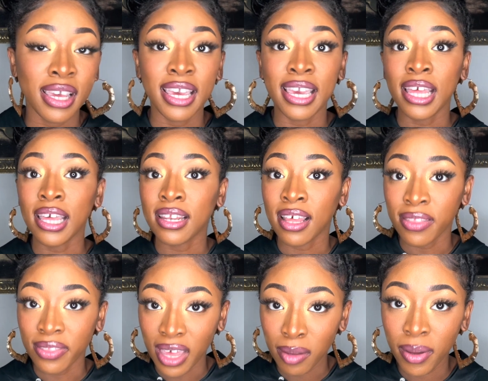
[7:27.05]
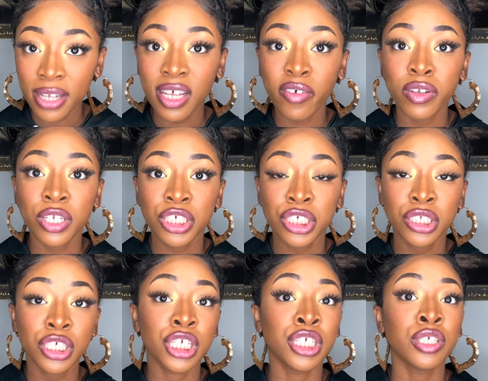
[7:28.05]
And that by
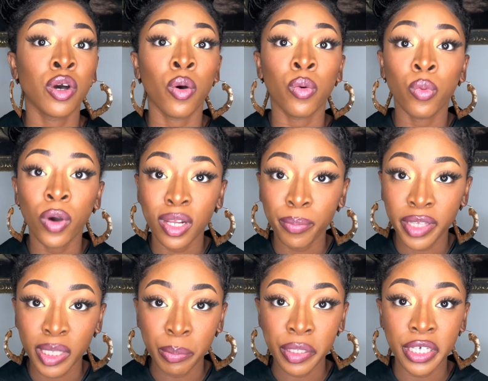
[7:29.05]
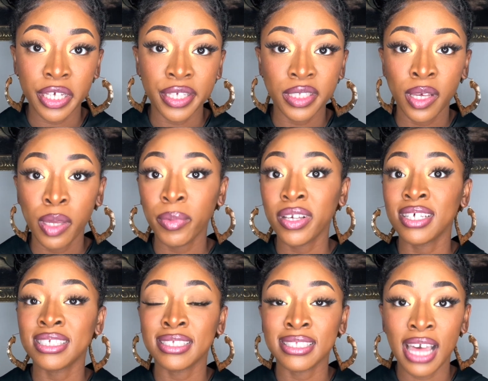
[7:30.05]
definition is what a pick-me is,
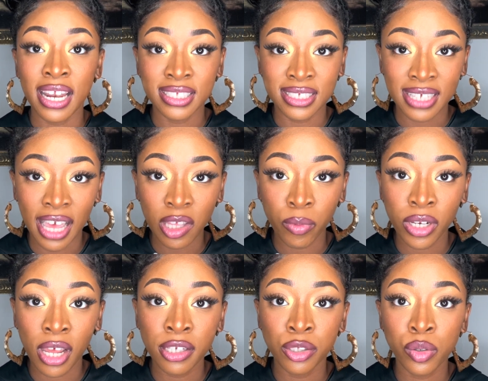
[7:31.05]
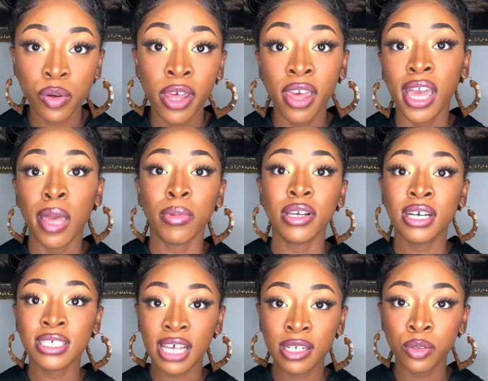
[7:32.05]
because that is exactly what I do. And
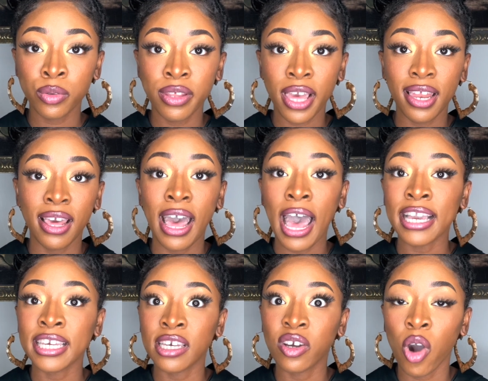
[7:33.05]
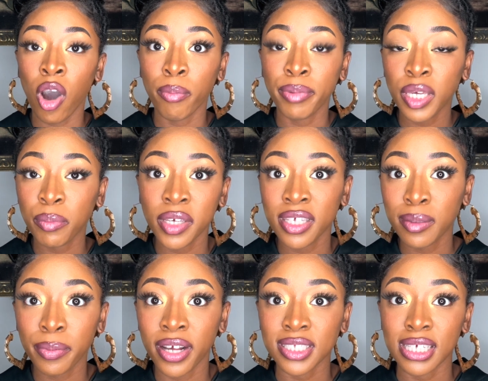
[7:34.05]
because I do that, I get called pick-me in the
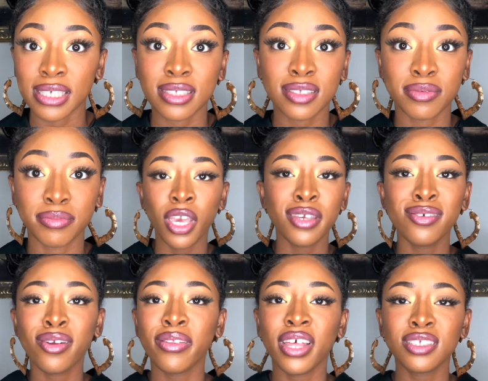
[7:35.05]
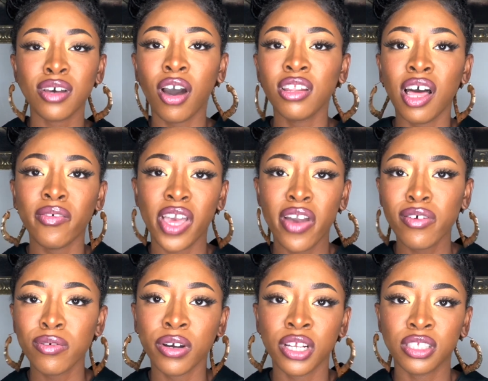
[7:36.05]
process. And you know, that's all I've ever
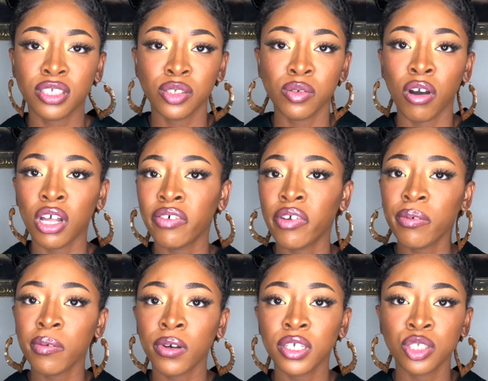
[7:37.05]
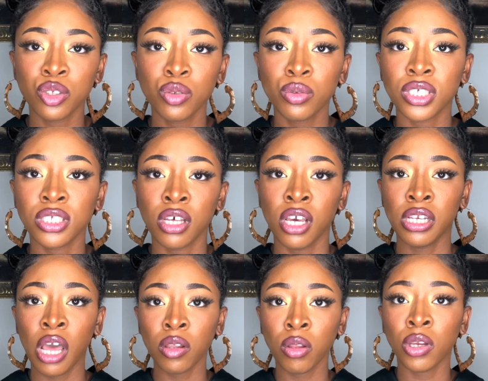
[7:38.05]
wanted to do. All I've ever wanted to do was
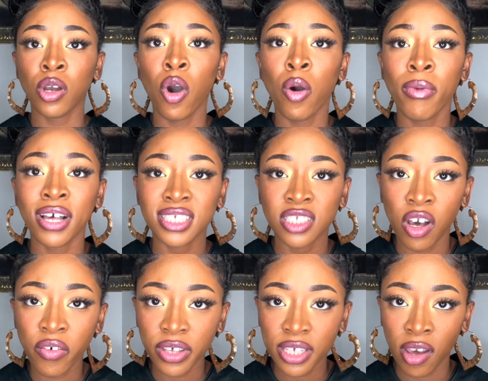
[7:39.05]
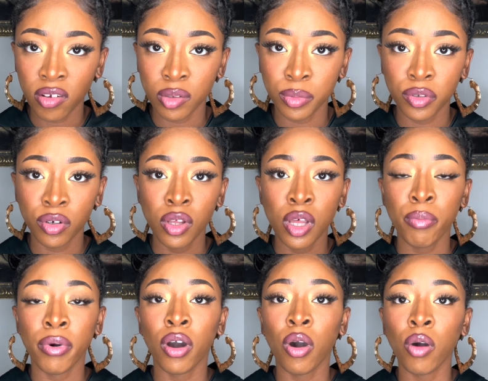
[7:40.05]
not only hold myself accountable,
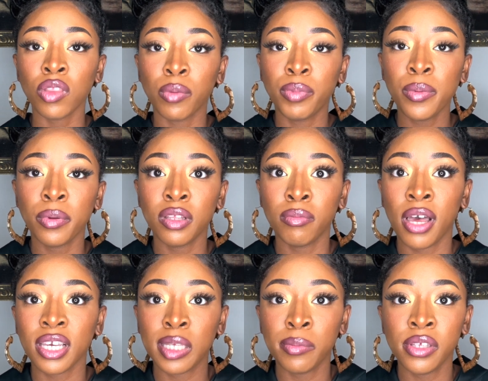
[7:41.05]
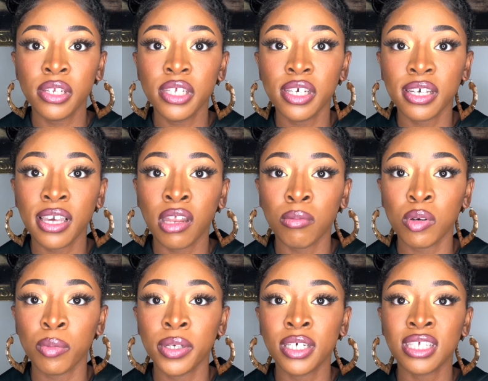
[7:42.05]
but hold the people in my community accountable,
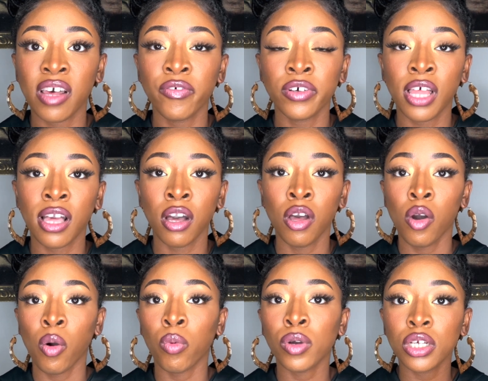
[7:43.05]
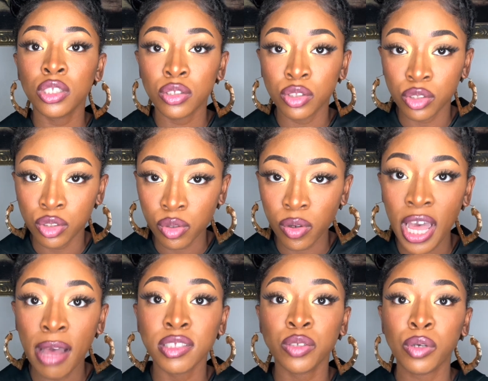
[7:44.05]
because I feel like we do
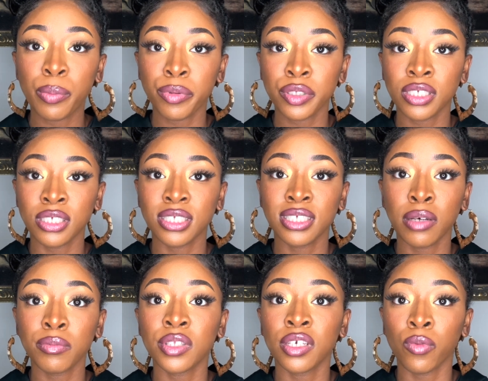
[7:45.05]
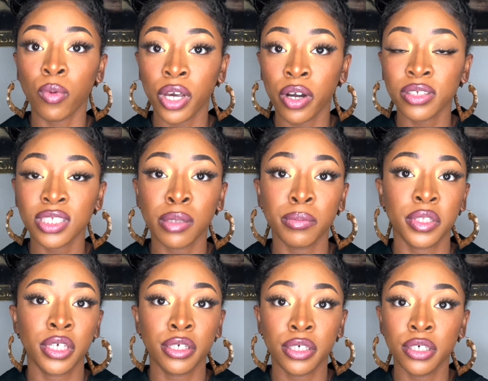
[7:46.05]
have to represent something well,
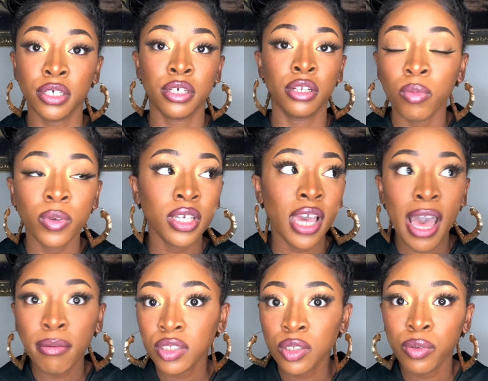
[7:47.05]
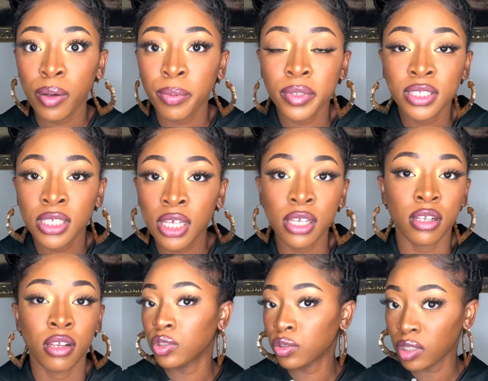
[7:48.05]
something good. We have to represent
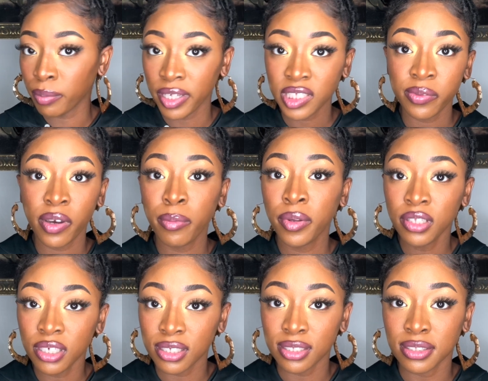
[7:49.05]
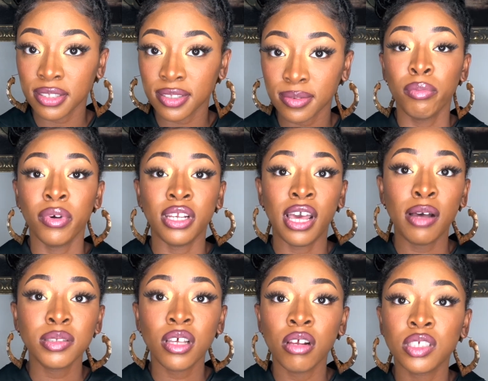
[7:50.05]
to the best of our abilities. But now I'm
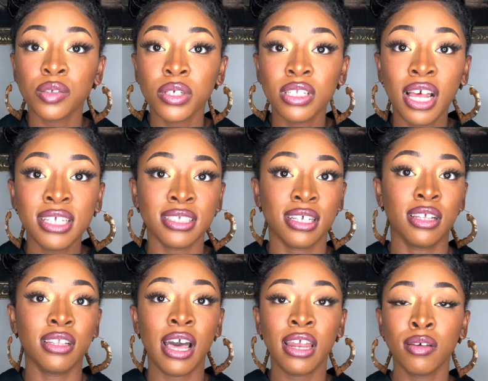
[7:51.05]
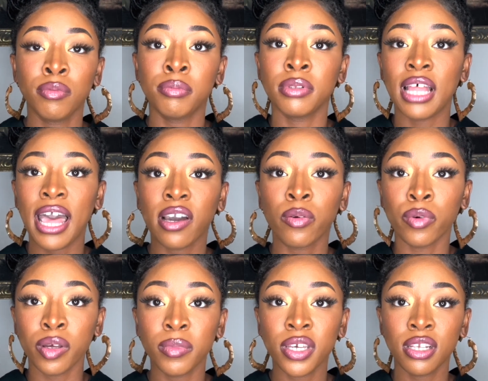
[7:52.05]
starting to realize that a lot of black
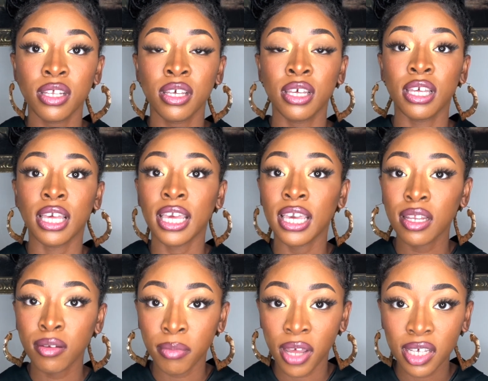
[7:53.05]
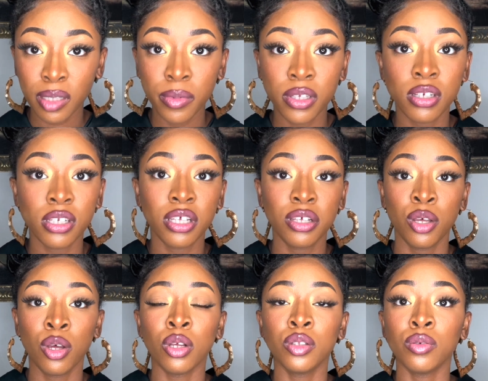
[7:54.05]
women in my community
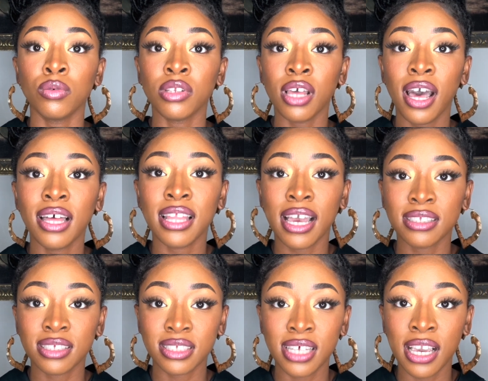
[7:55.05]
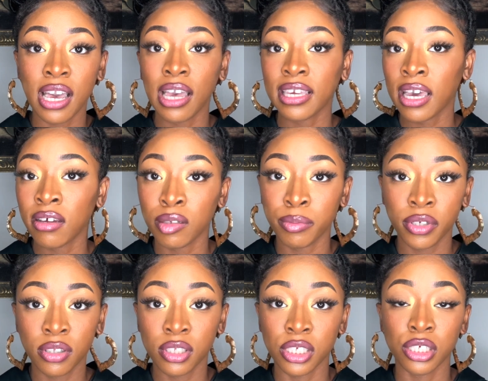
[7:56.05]
do not like to take
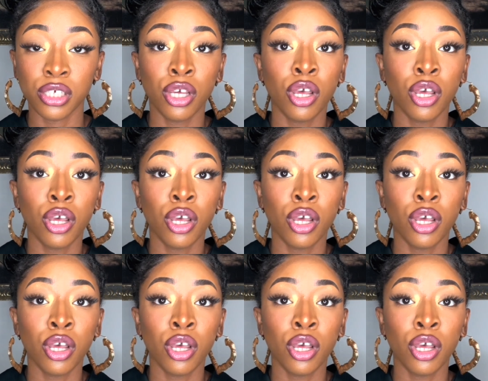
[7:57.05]
accountability.